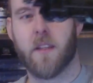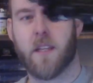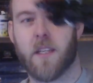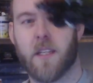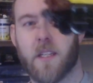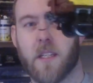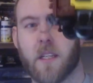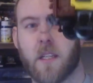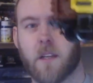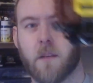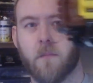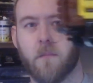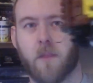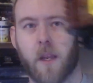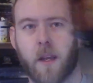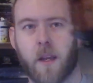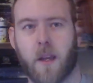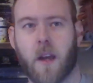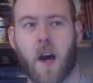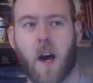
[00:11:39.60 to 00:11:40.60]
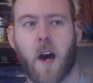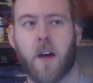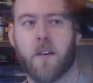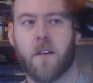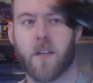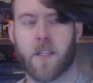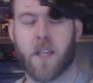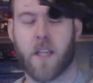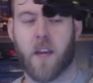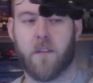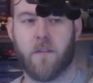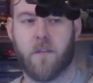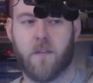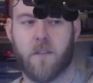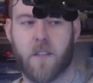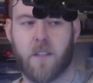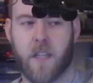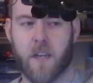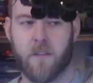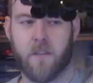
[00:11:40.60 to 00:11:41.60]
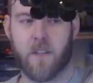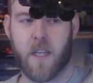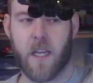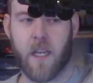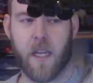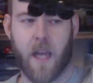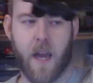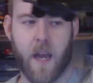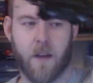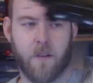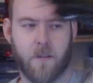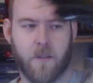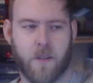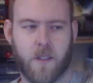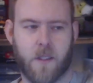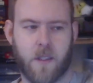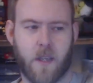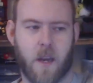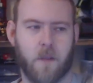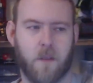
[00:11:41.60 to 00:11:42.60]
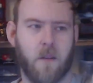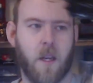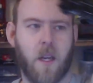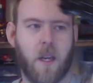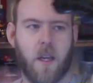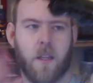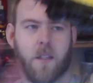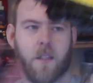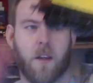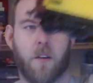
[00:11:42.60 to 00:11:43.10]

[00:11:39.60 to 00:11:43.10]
is a complete car, except for decals. So it's got all